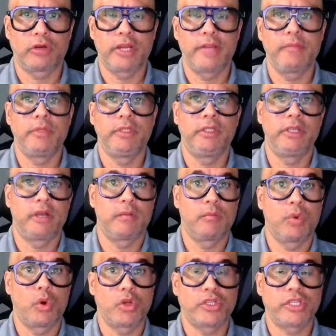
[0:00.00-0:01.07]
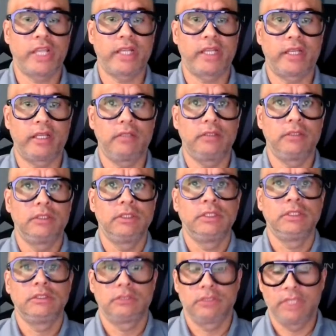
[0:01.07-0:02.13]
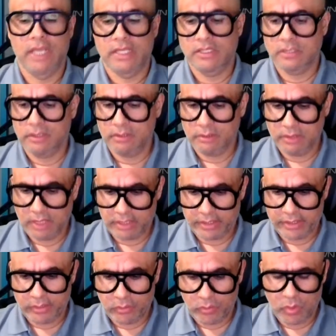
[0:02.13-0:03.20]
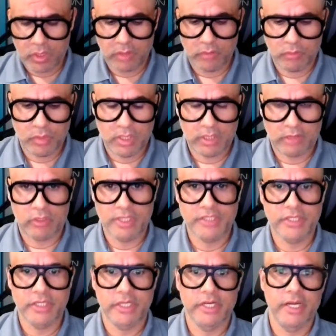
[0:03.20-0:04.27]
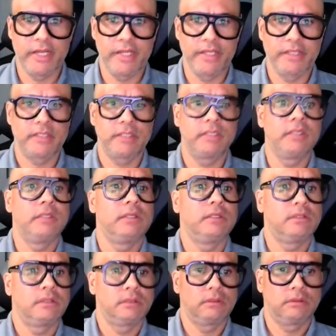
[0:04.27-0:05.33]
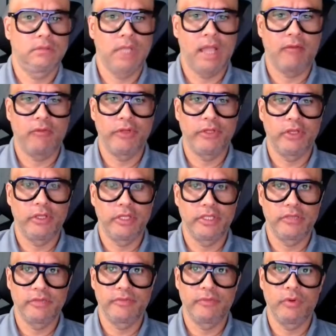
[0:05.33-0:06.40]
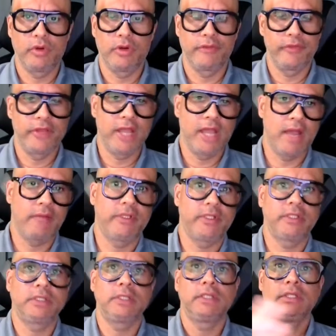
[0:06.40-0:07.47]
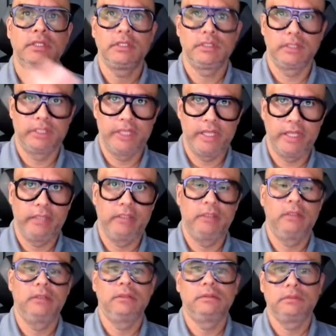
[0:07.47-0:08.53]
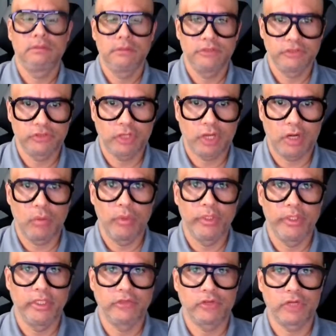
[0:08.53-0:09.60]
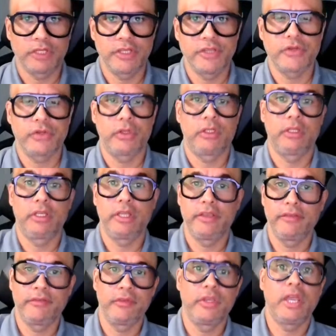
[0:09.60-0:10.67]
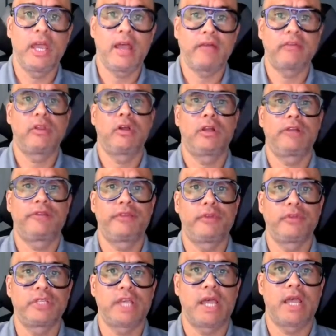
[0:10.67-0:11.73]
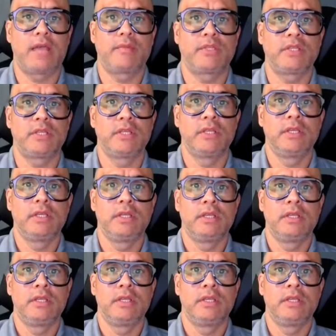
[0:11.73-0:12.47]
are great, but they are more technical. So that's again one criteria is, have we done this before? If you haven't, then start with the traditional. If you have done a few times,